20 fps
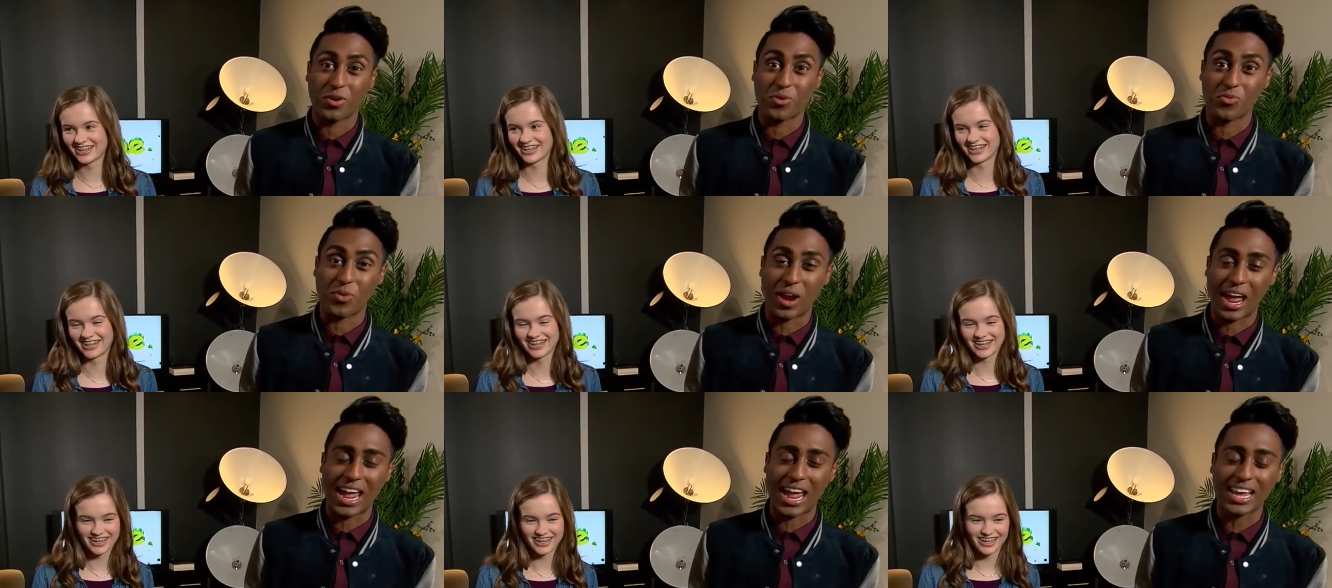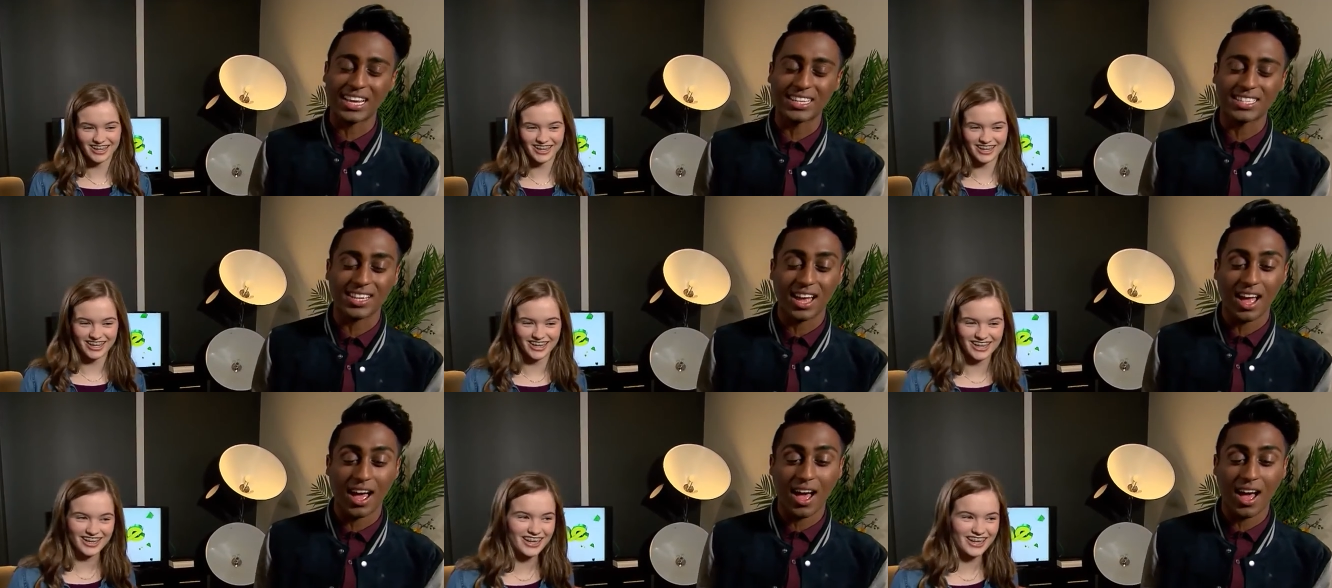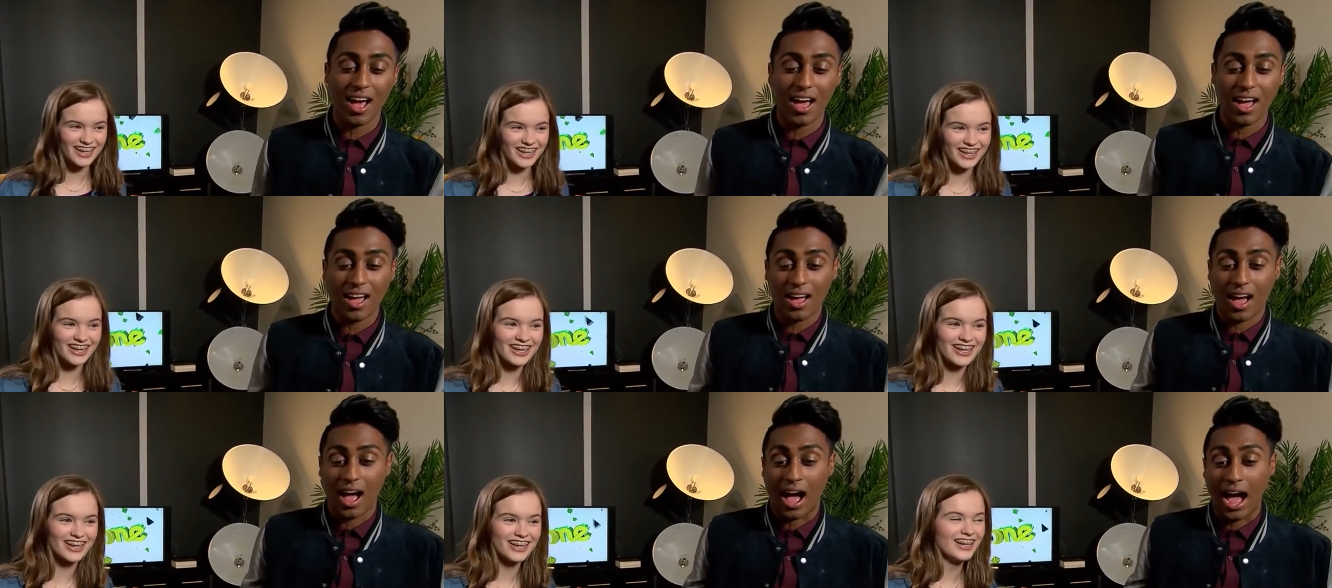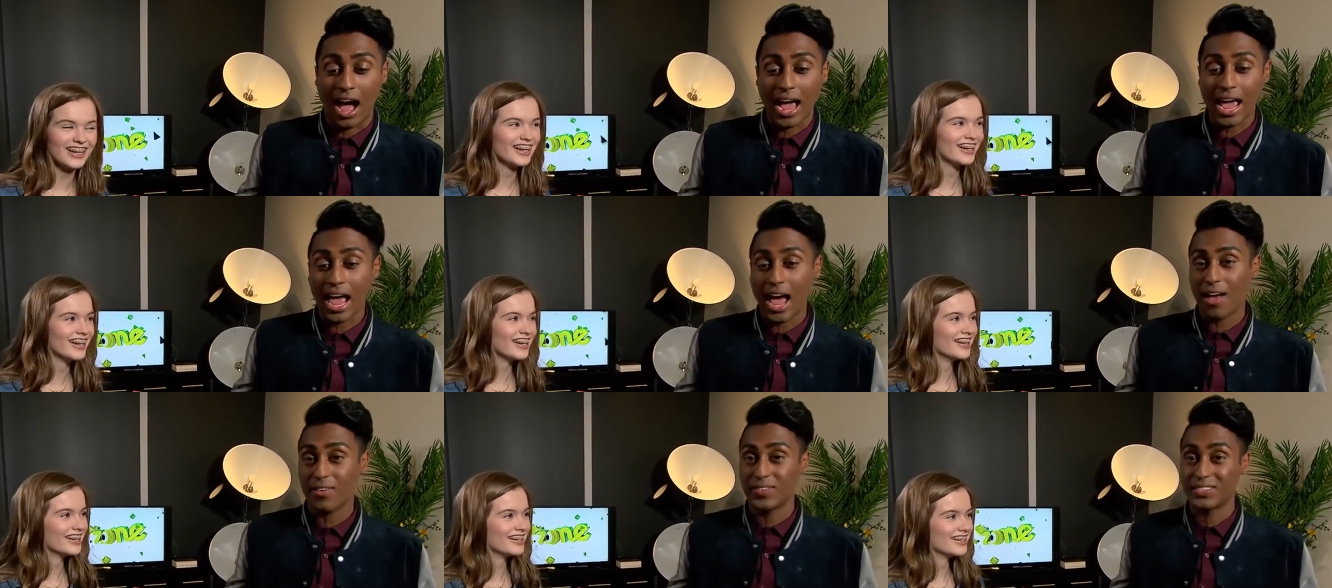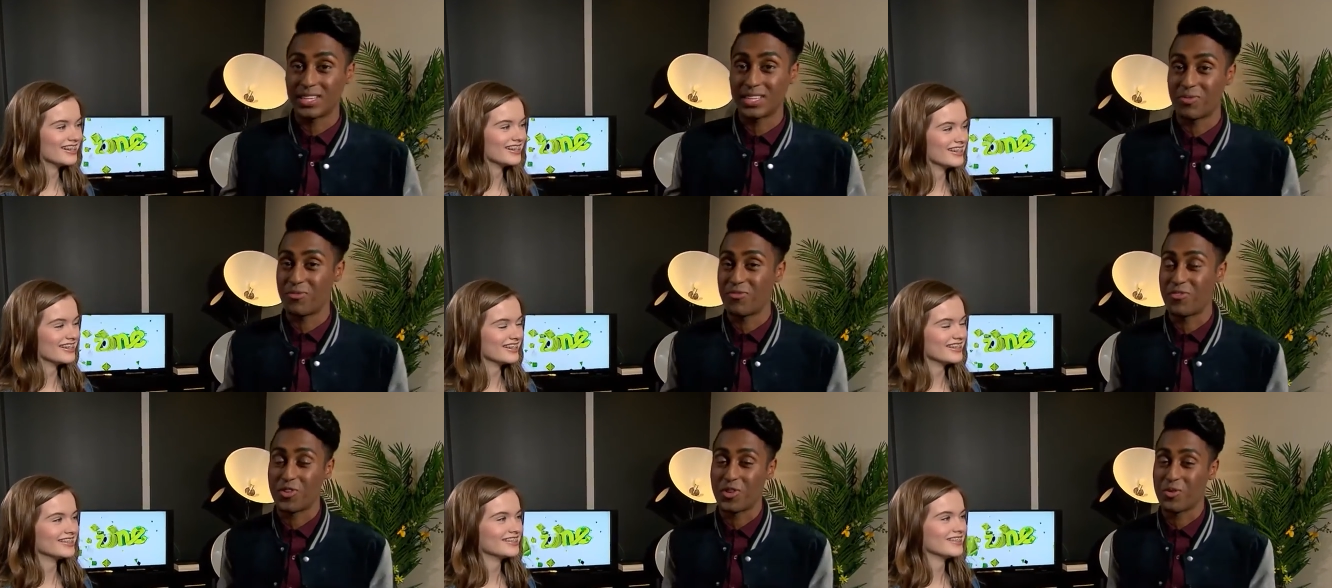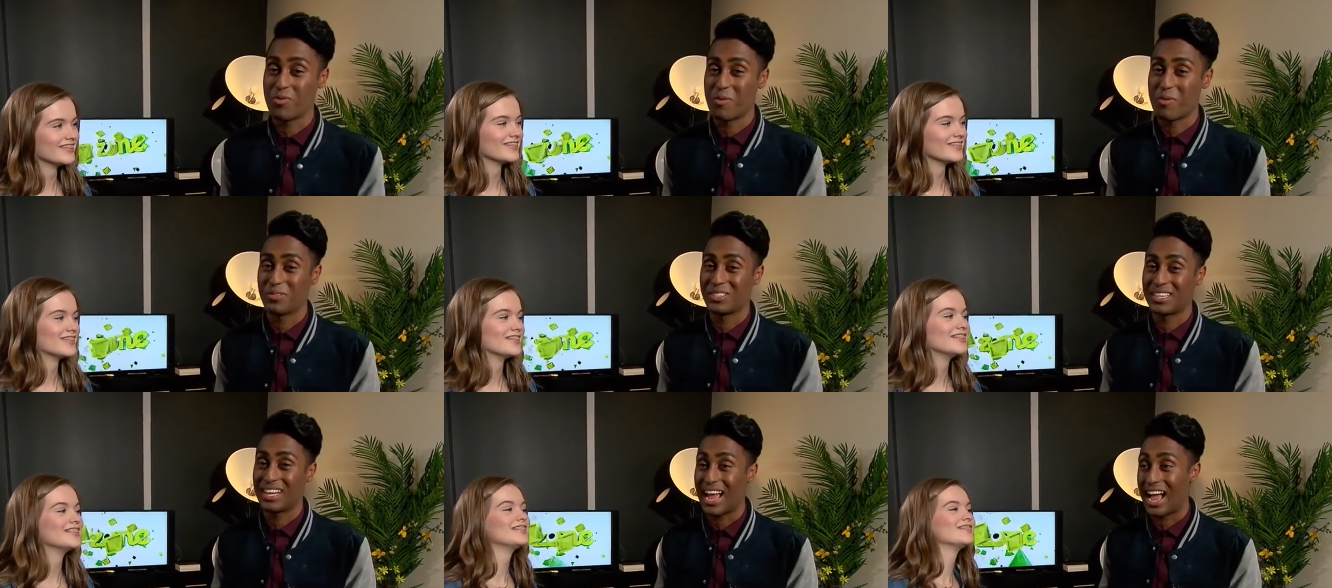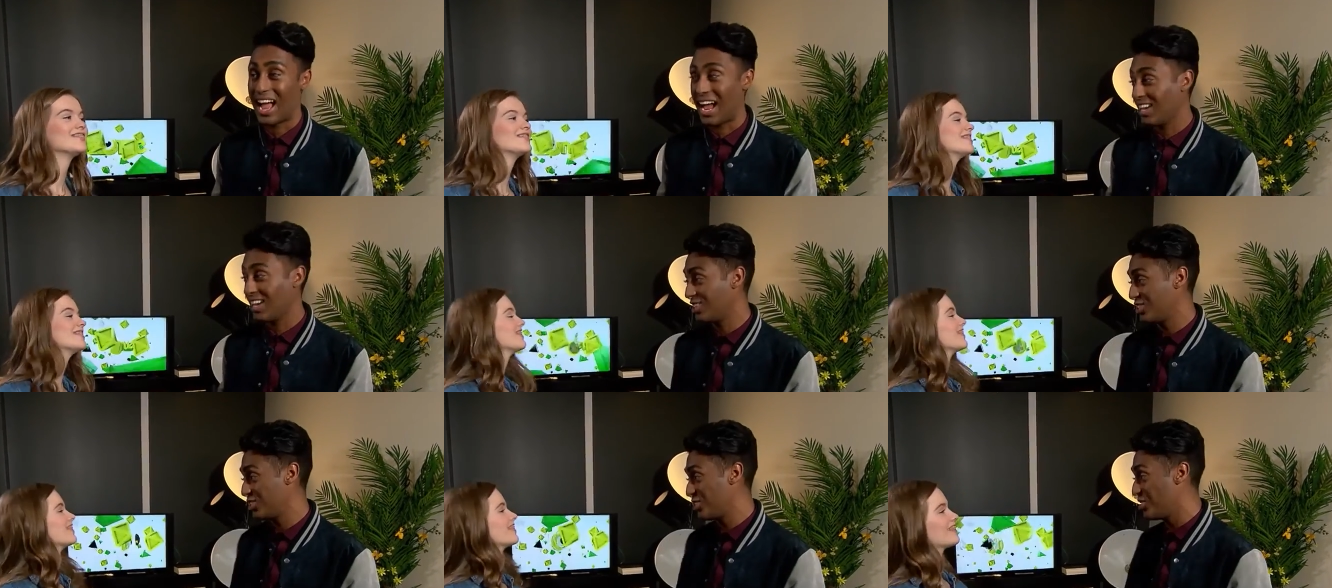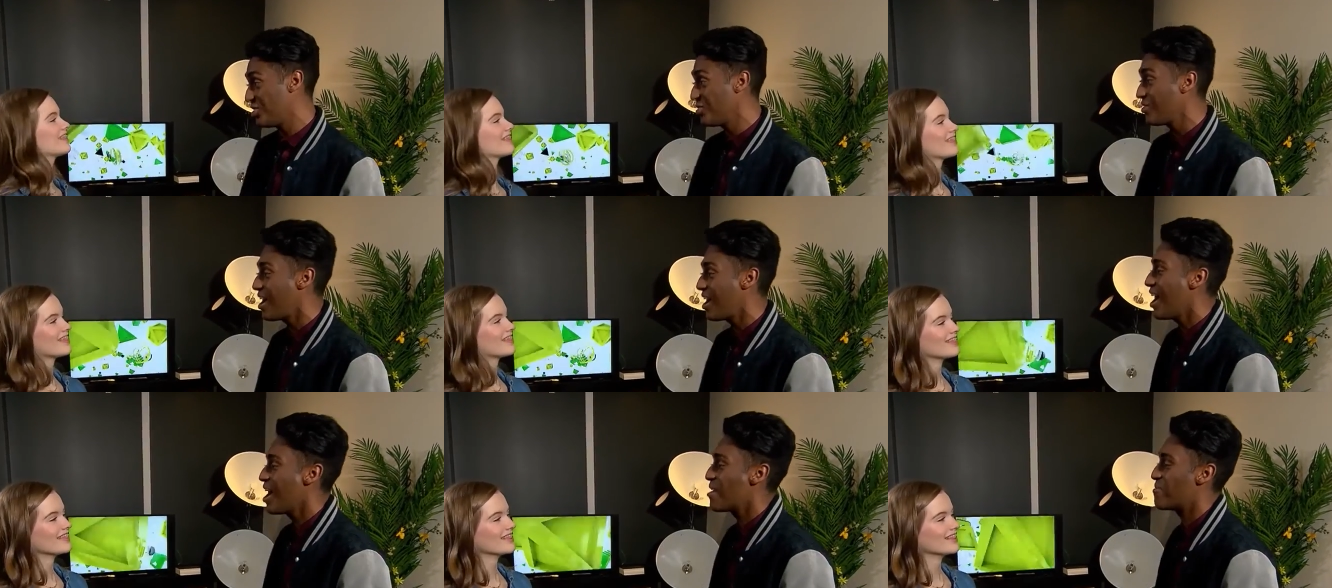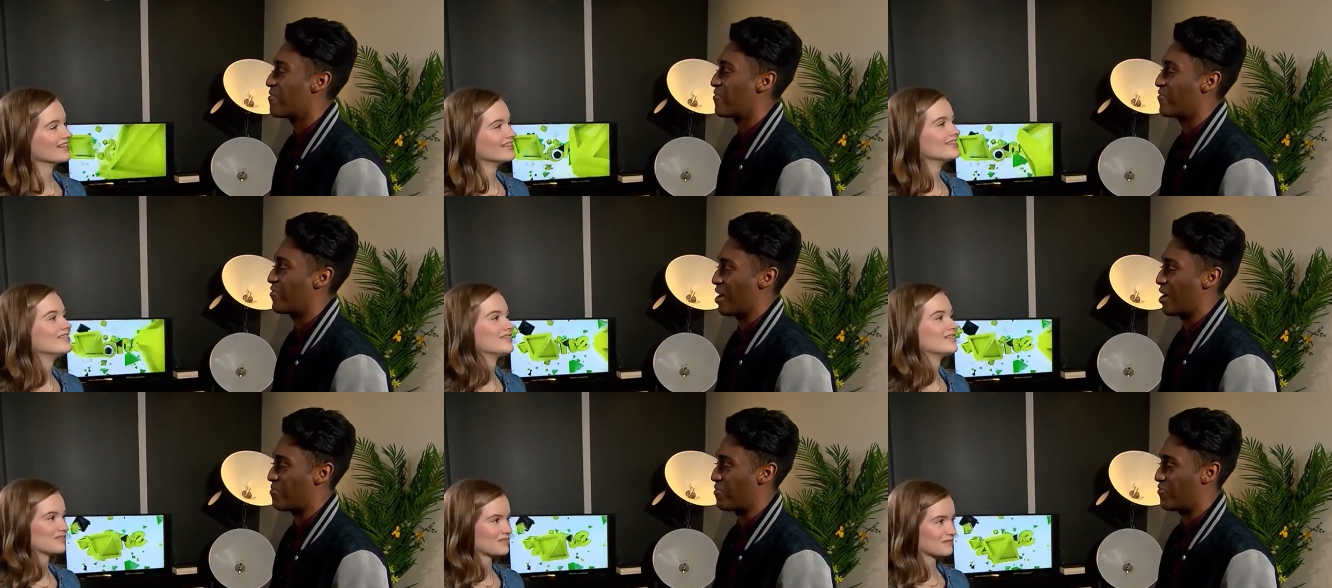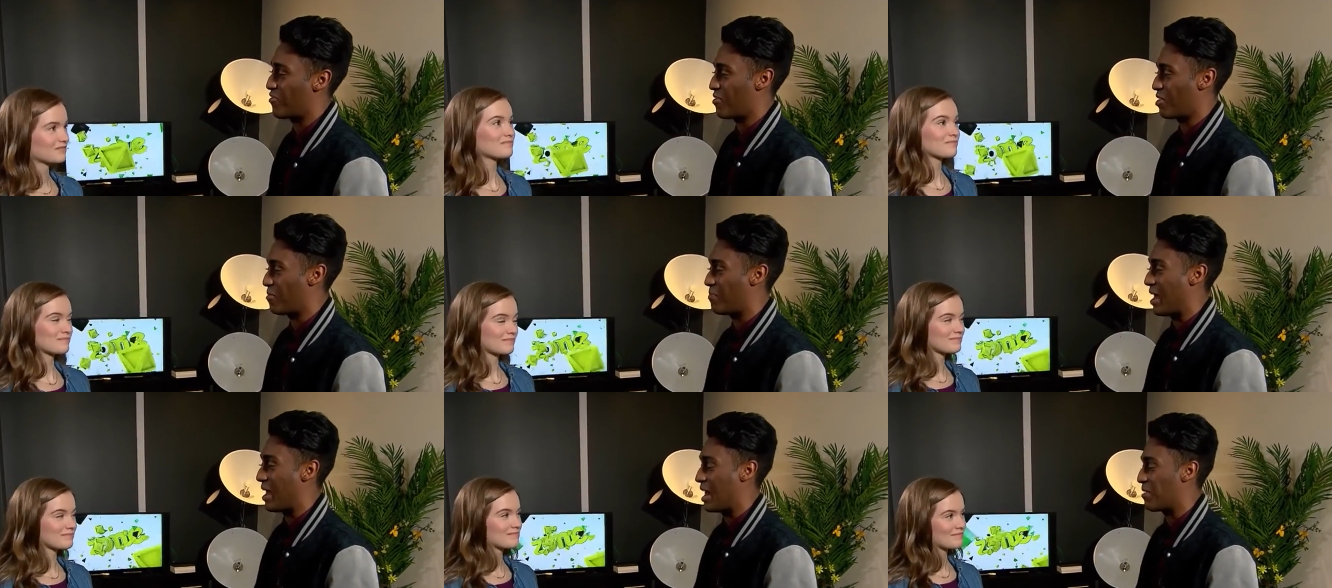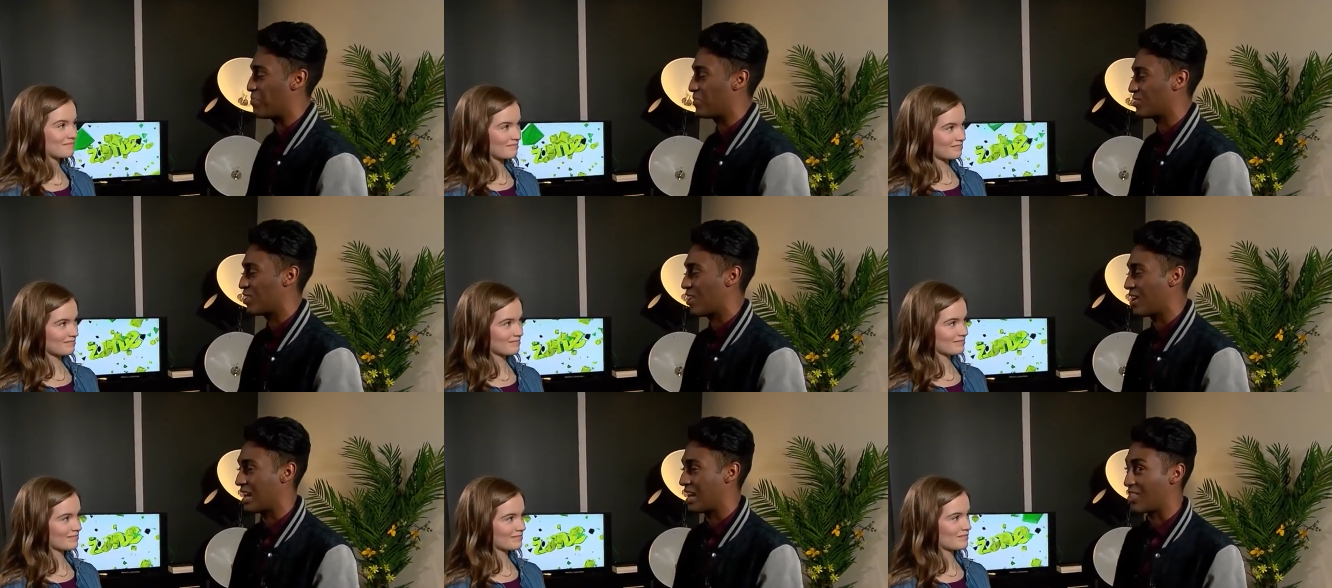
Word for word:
Speaker 1: Grace, uh, I have some vocal warm-ups that I do before I perform the Pineapple song,